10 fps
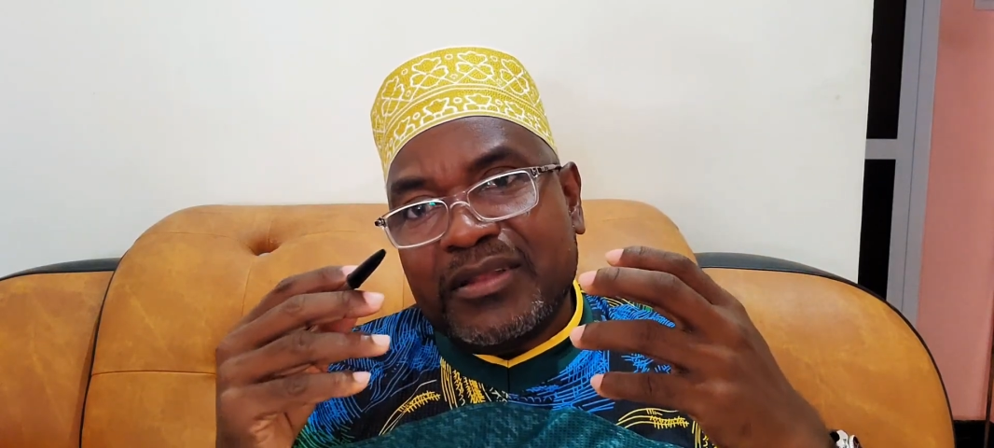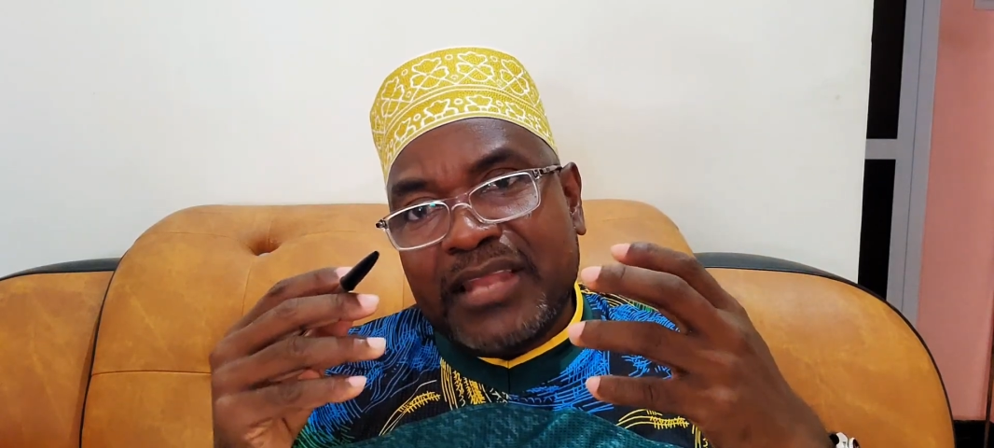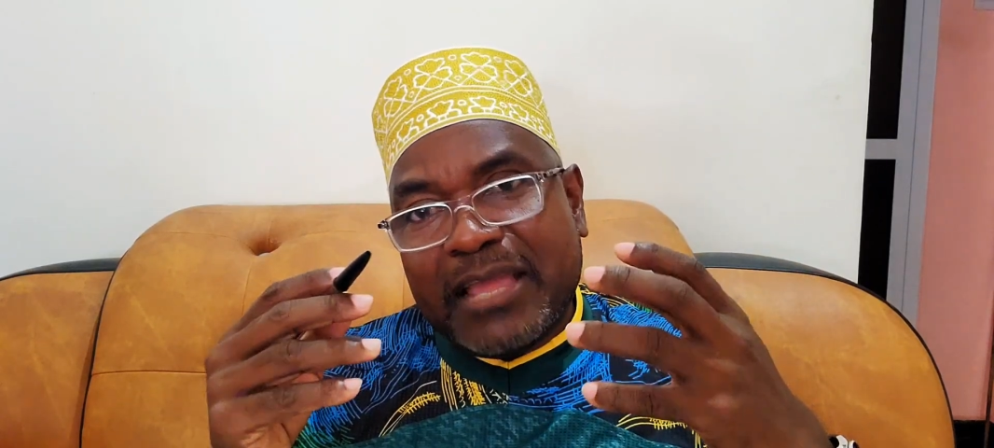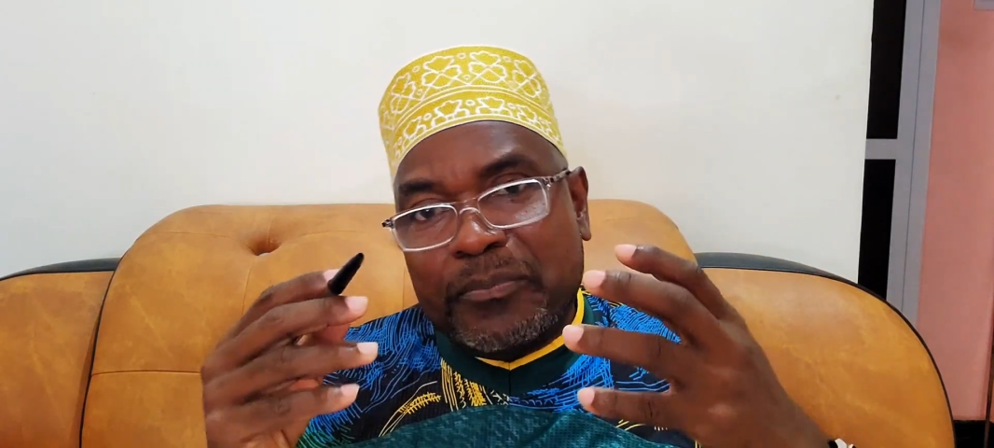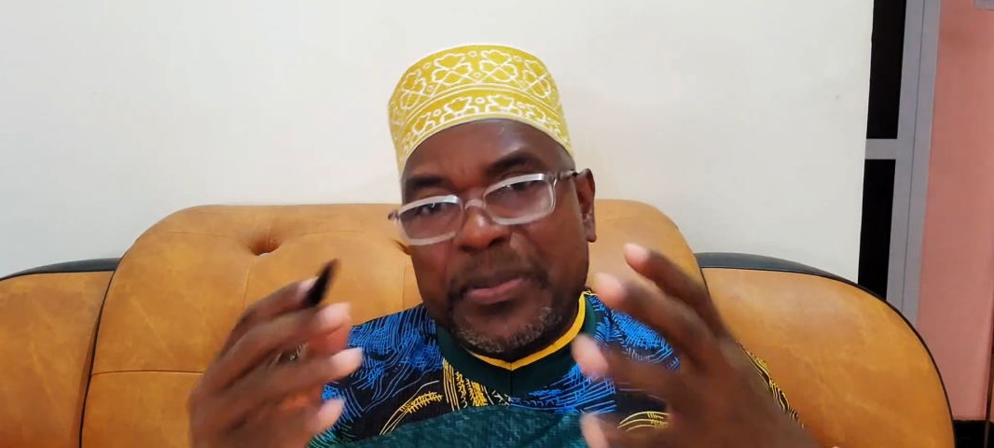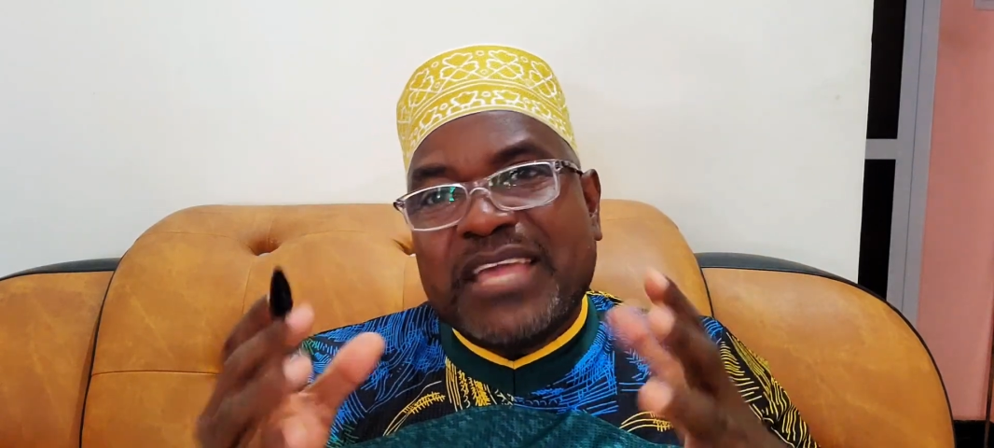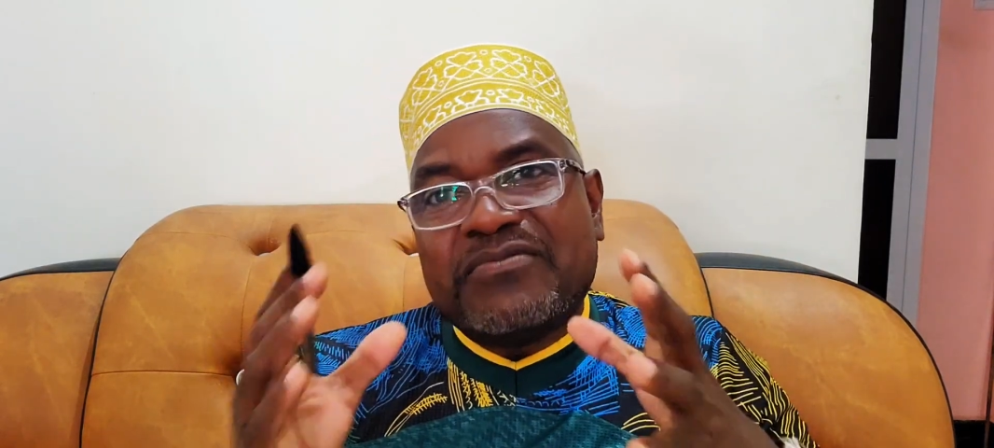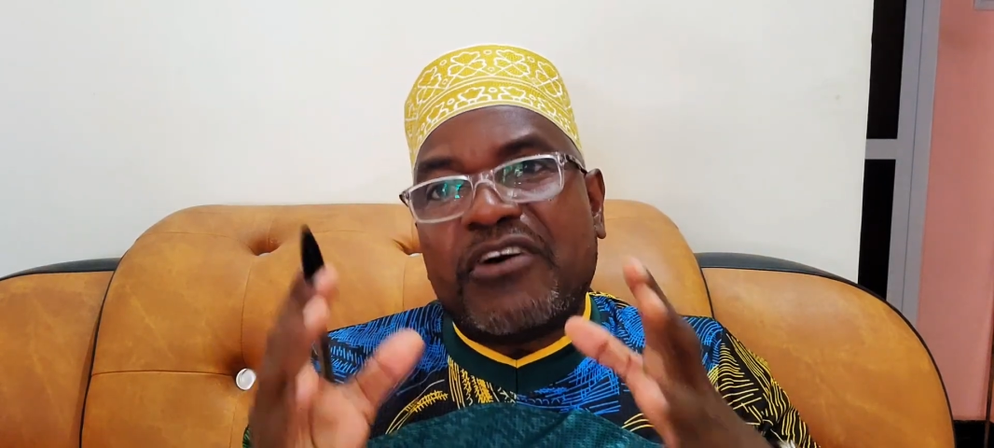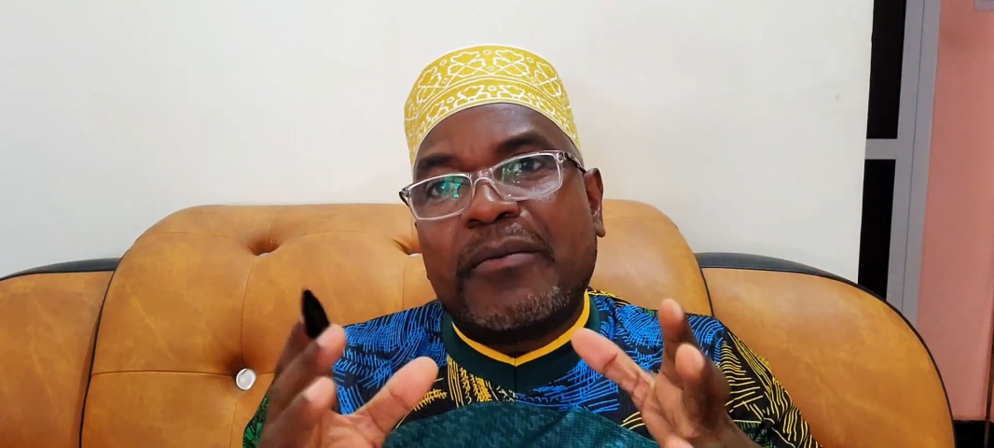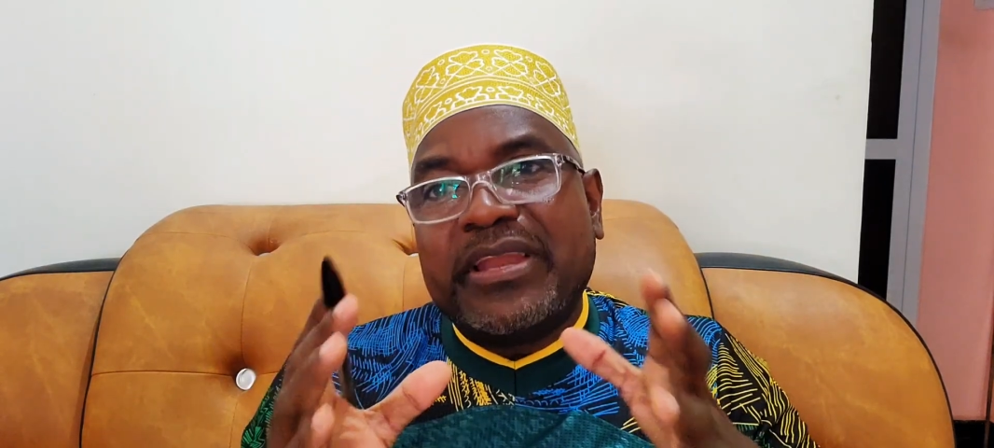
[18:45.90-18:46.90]
like pig
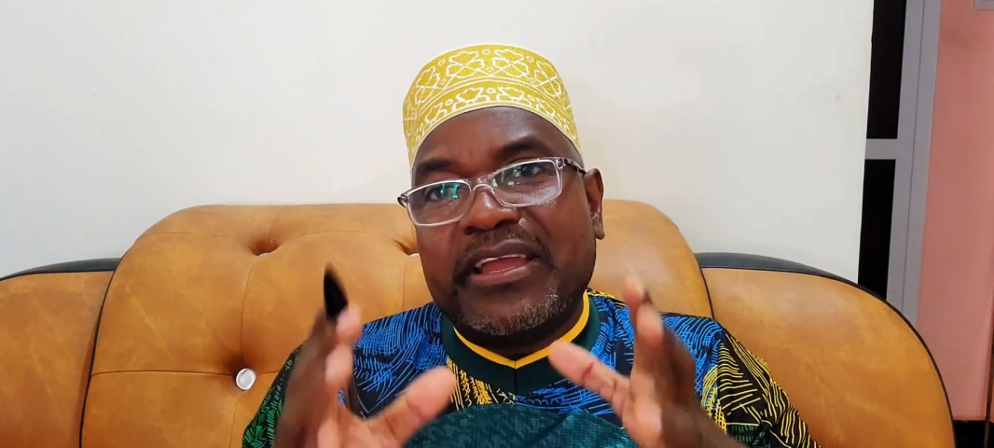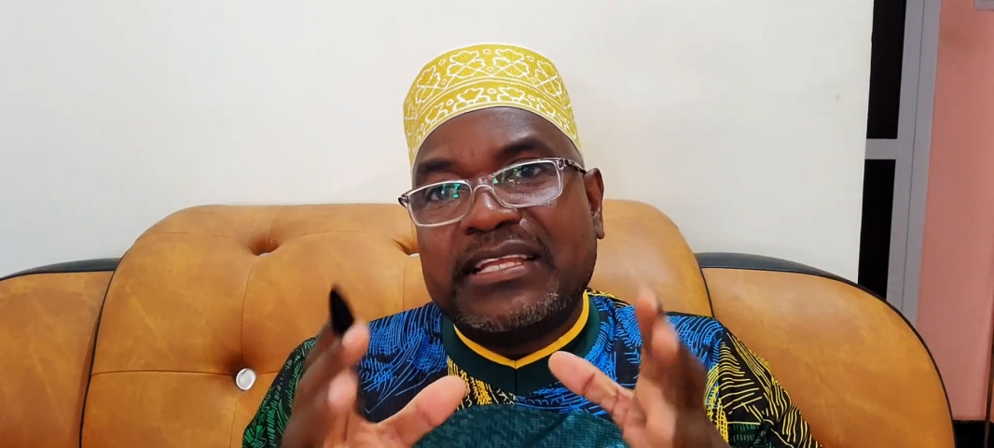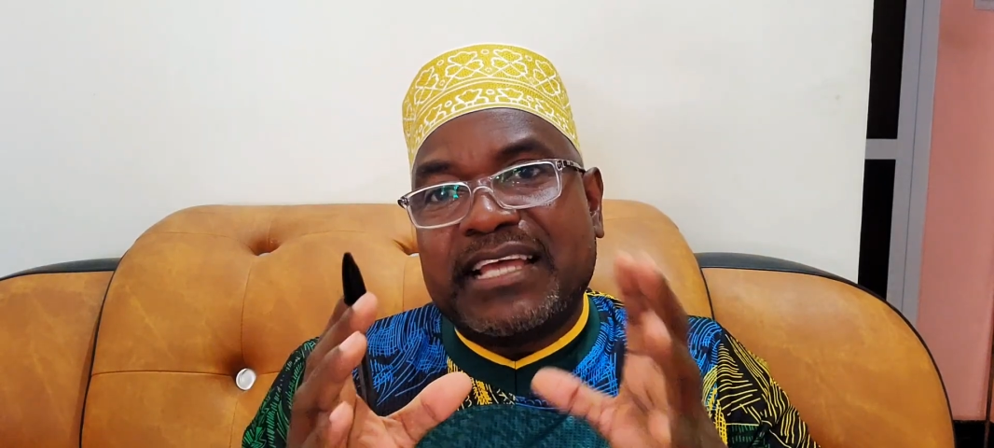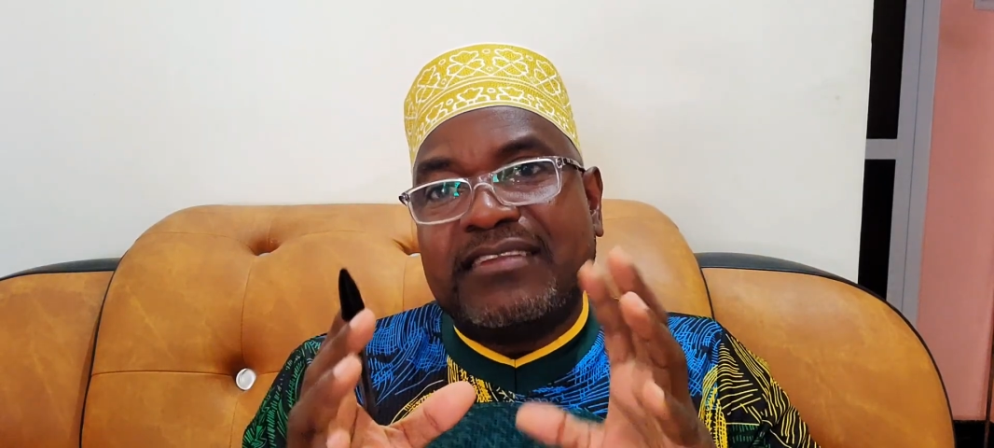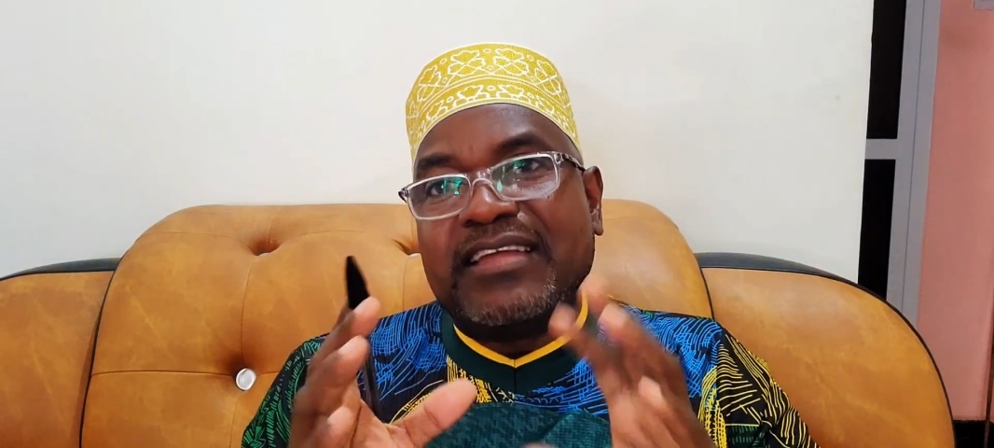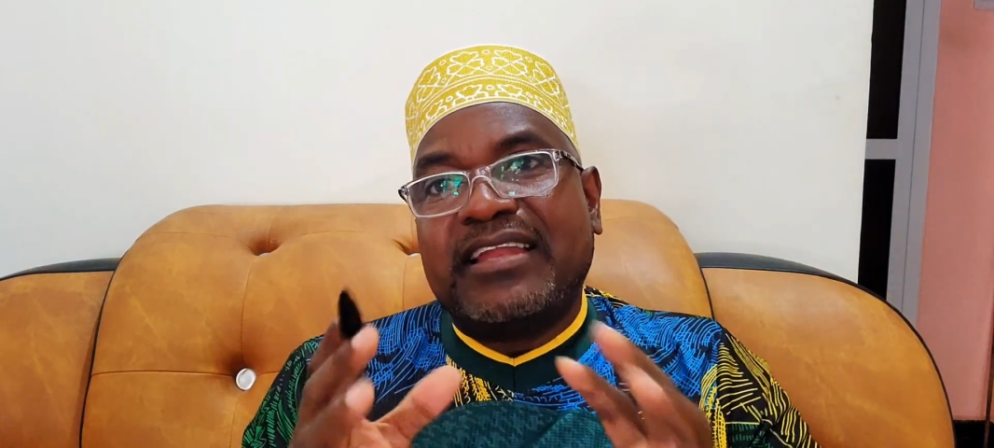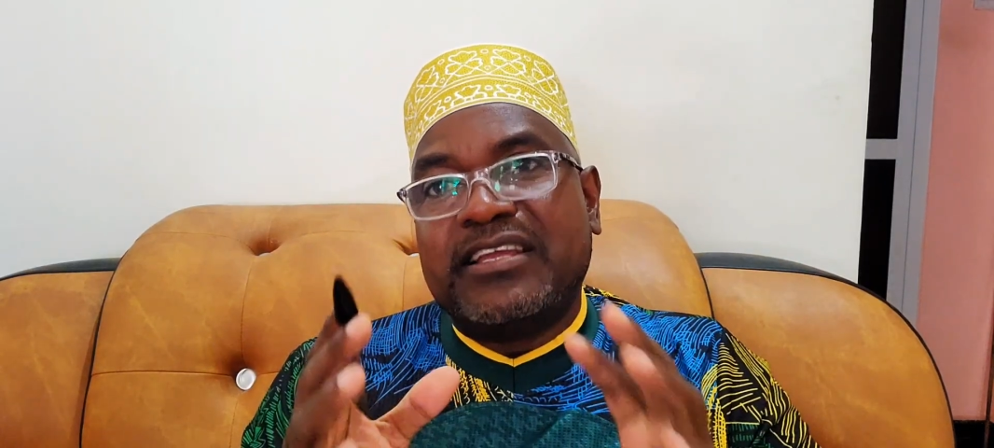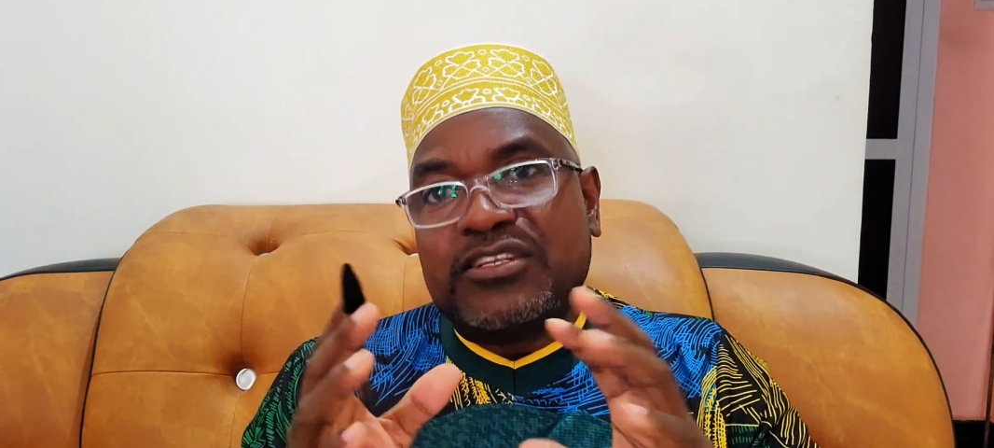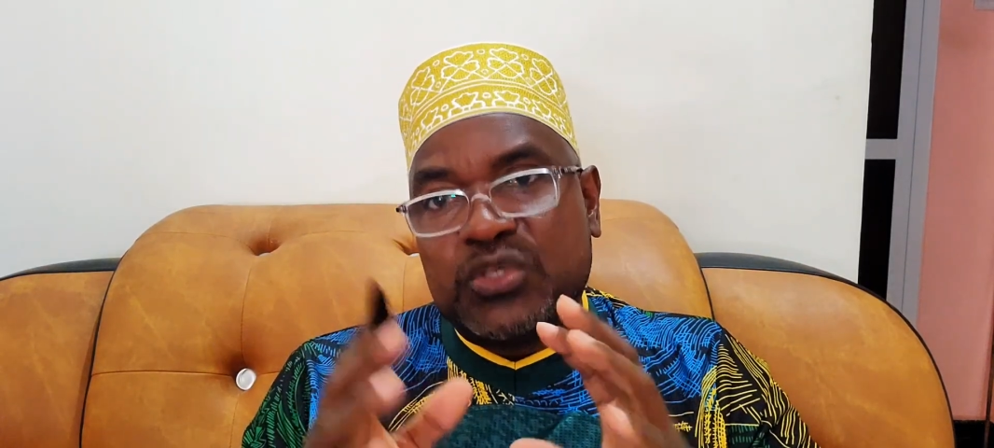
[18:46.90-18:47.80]
farming here in Tanzania